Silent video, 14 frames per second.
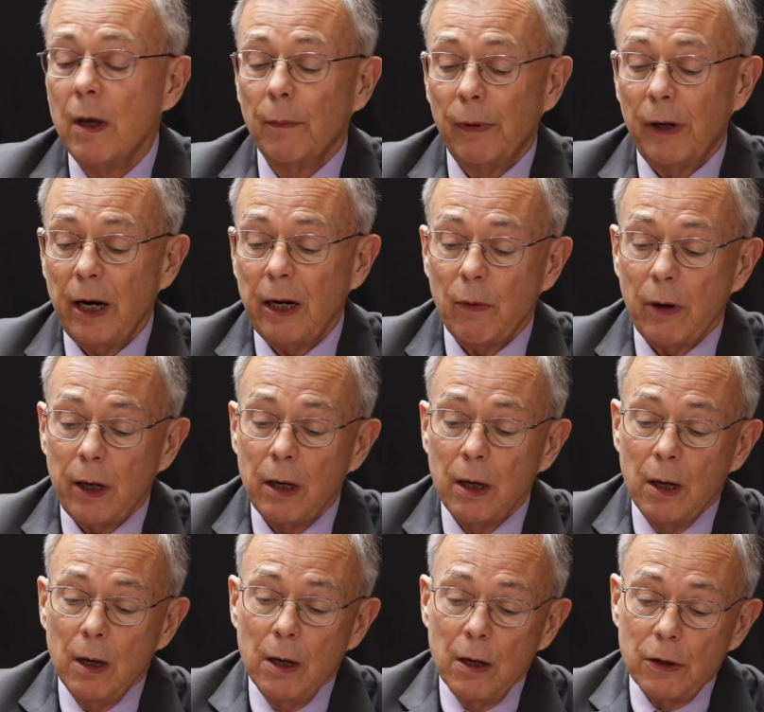But anyway,
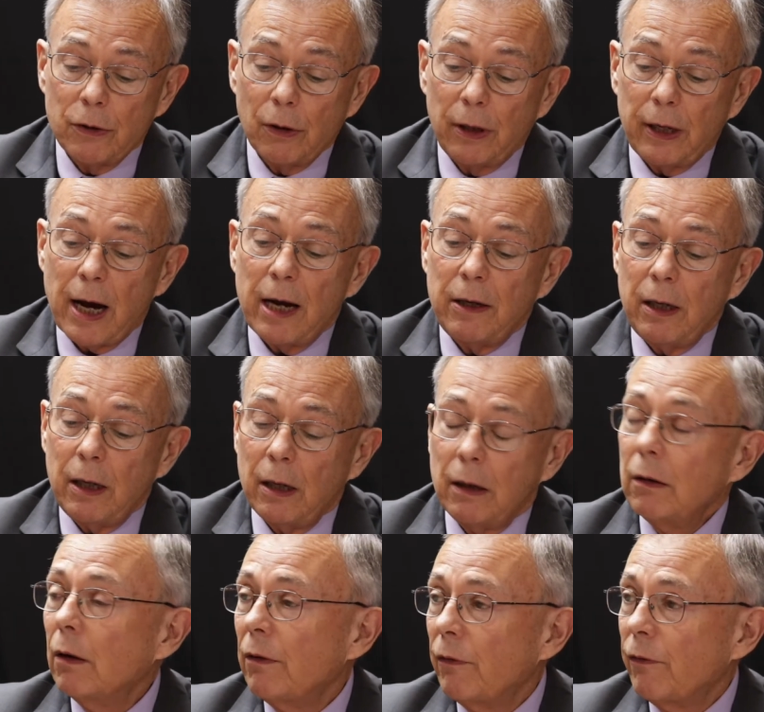so the idea
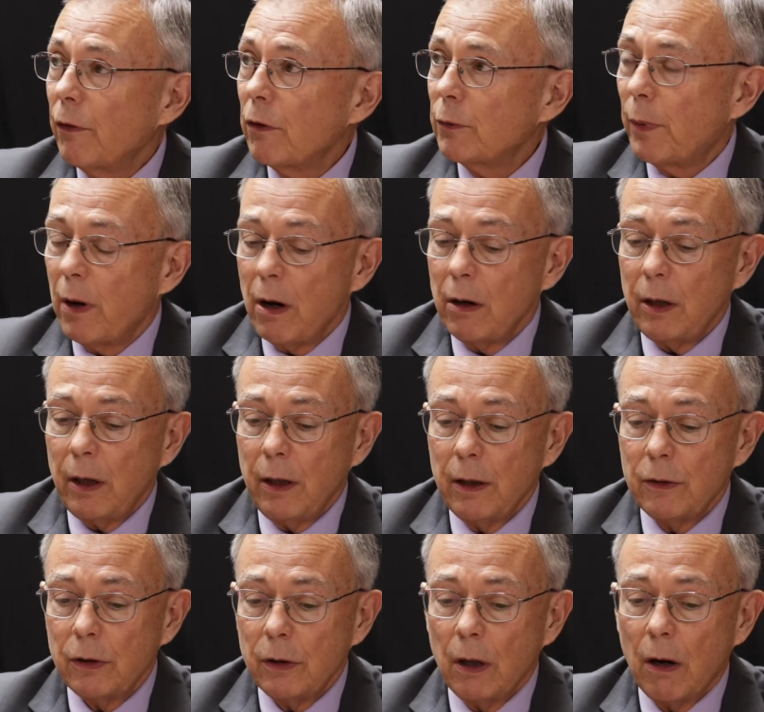of the first part is: